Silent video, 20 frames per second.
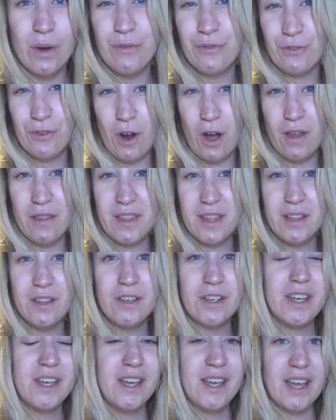frothy
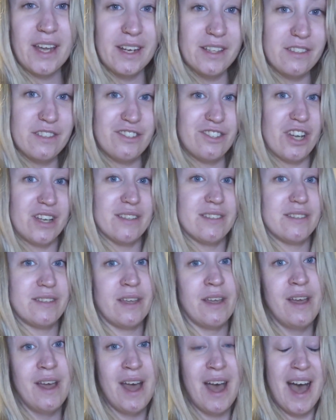looking, and it's
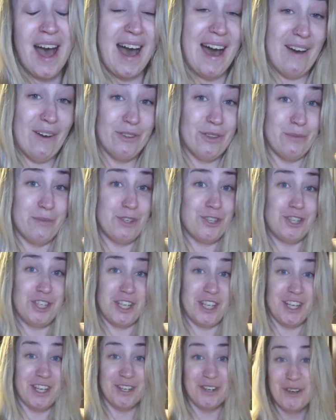just how the
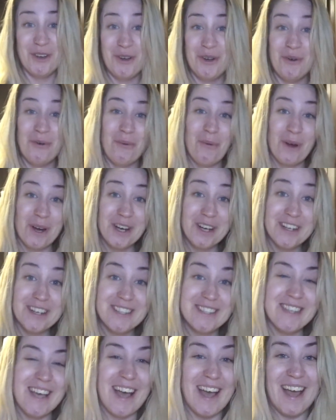machine
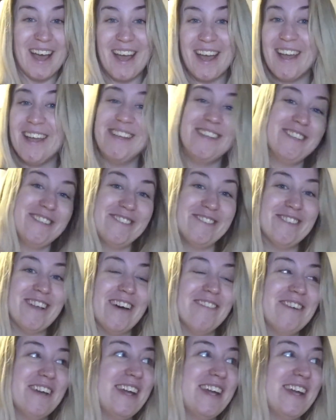works. I do love